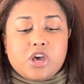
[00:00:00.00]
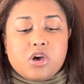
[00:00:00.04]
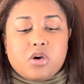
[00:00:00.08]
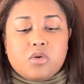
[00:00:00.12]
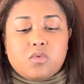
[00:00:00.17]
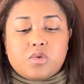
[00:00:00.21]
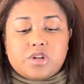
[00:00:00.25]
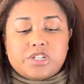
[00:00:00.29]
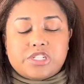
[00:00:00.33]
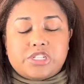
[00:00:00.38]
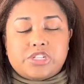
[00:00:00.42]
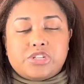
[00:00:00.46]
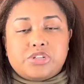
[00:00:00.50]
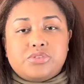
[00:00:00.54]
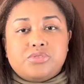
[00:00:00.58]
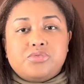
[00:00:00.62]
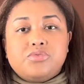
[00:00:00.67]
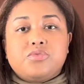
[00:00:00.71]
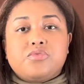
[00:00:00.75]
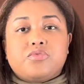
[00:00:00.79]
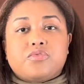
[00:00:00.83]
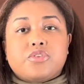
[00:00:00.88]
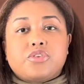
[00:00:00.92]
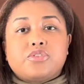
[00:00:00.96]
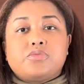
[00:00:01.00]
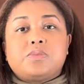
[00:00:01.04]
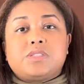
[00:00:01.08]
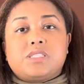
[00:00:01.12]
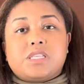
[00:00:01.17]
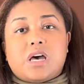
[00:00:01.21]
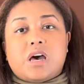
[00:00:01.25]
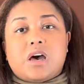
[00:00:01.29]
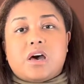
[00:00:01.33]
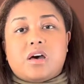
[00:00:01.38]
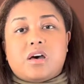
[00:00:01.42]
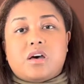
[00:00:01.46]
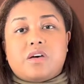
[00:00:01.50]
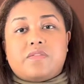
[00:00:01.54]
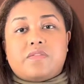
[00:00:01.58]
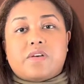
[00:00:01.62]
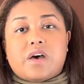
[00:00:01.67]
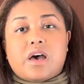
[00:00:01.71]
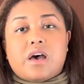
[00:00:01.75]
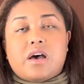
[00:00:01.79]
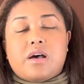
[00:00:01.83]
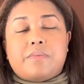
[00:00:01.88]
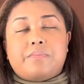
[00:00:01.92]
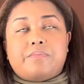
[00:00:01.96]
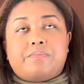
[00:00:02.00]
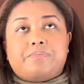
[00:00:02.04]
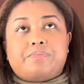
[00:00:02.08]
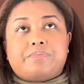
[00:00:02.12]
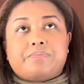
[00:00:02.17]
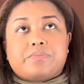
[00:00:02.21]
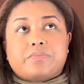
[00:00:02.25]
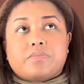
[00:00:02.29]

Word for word: when two groups of um,